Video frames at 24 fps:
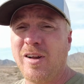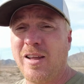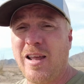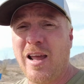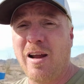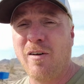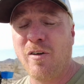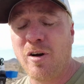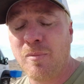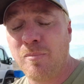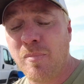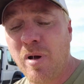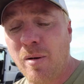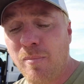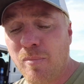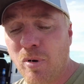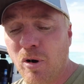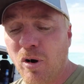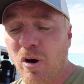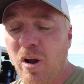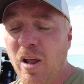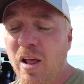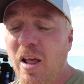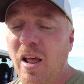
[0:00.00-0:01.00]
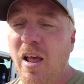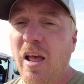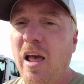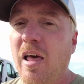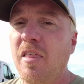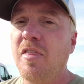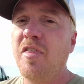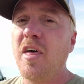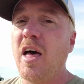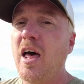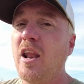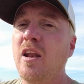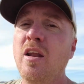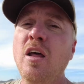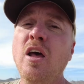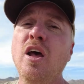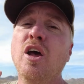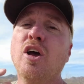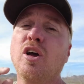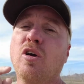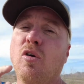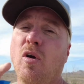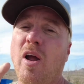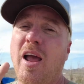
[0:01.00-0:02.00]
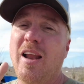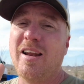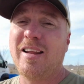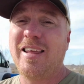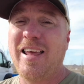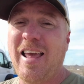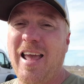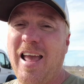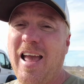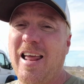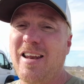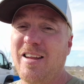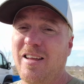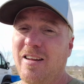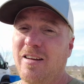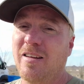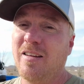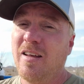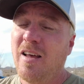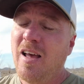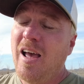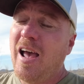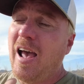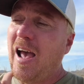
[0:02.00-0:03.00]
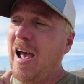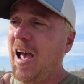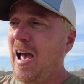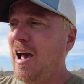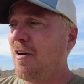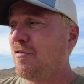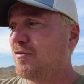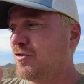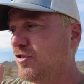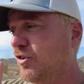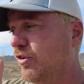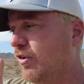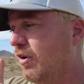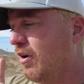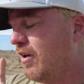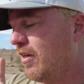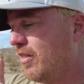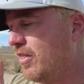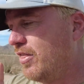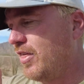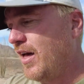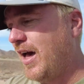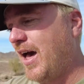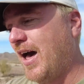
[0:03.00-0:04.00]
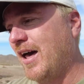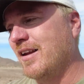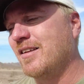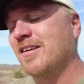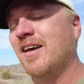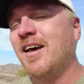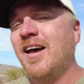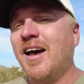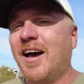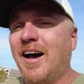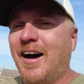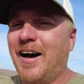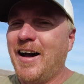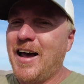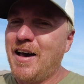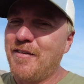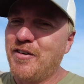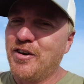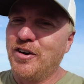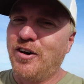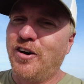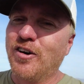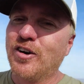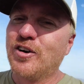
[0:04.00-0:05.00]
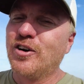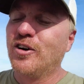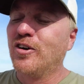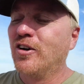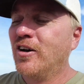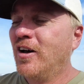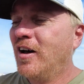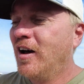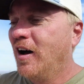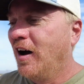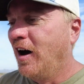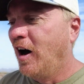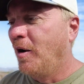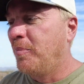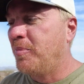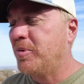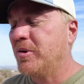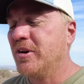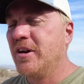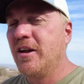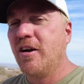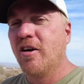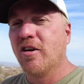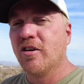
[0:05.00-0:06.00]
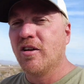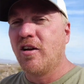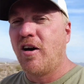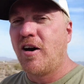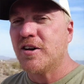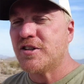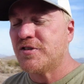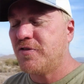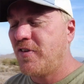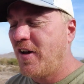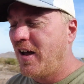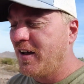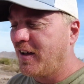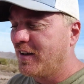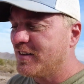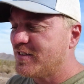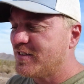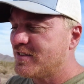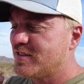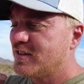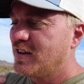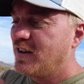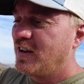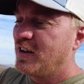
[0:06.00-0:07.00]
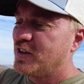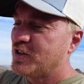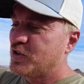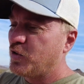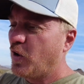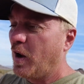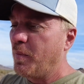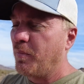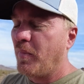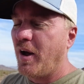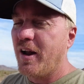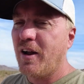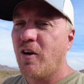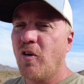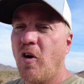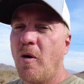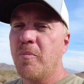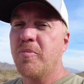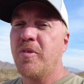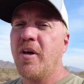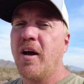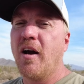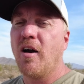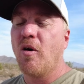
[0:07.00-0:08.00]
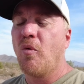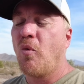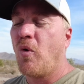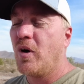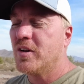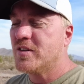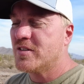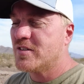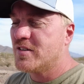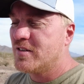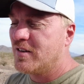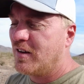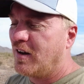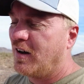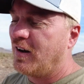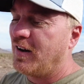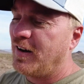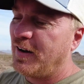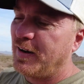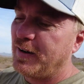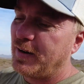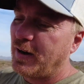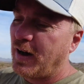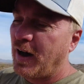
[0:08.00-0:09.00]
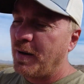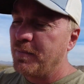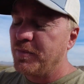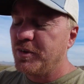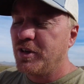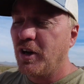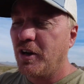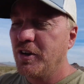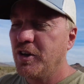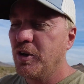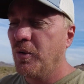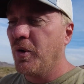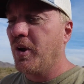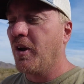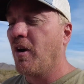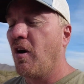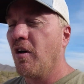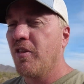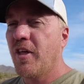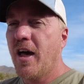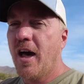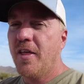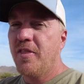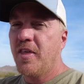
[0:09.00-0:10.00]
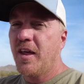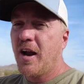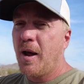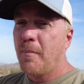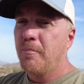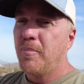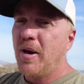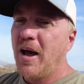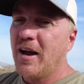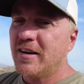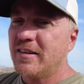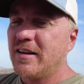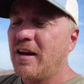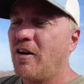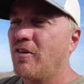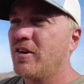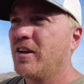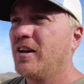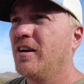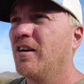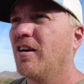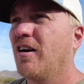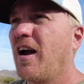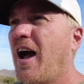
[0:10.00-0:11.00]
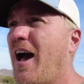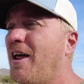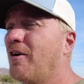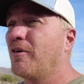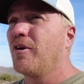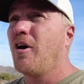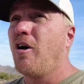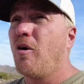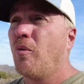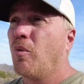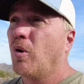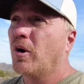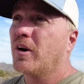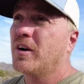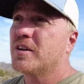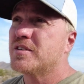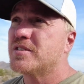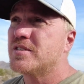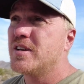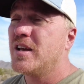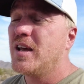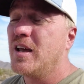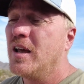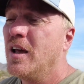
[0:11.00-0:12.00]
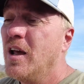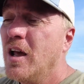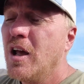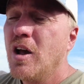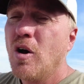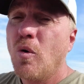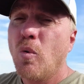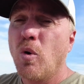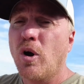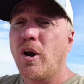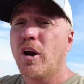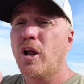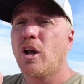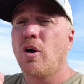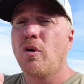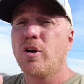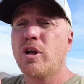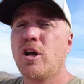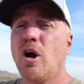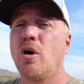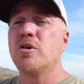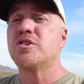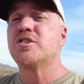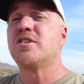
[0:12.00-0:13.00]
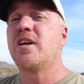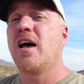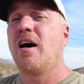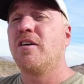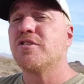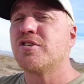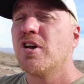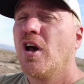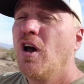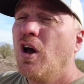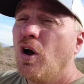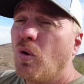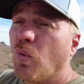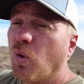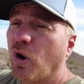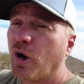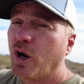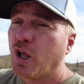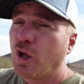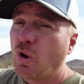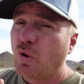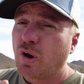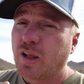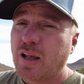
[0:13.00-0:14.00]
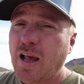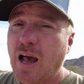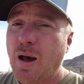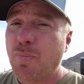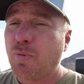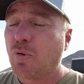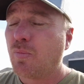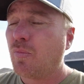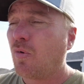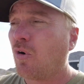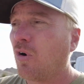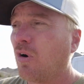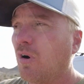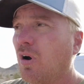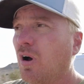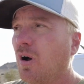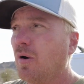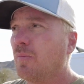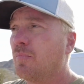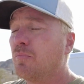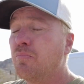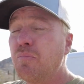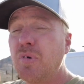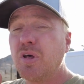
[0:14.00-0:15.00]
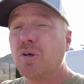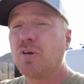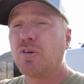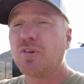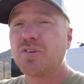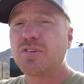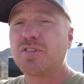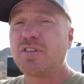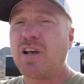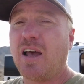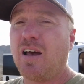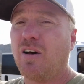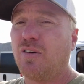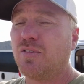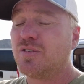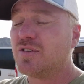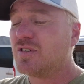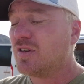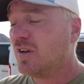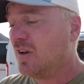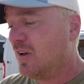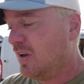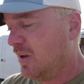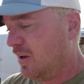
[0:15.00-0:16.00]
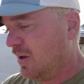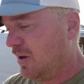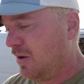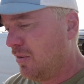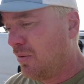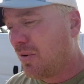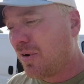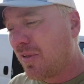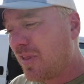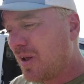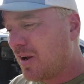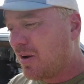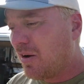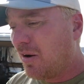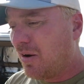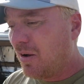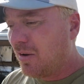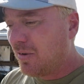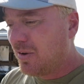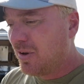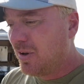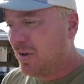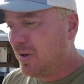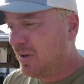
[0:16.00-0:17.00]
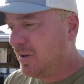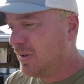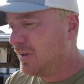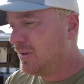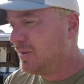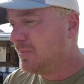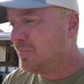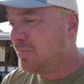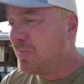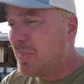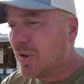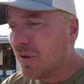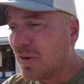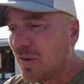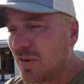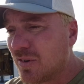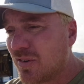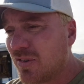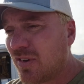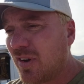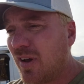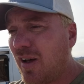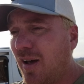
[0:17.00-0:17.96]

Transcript: I can't remember. And then Grand Canyon after that. I have an uncle up near Las Vegas, so I might go up there once I'm done doing all that. Then I'm back down here. I don't know. We're going to see. We're going to go to ghost towns. We're going to go to copper or mill towns. What are they called? Mills?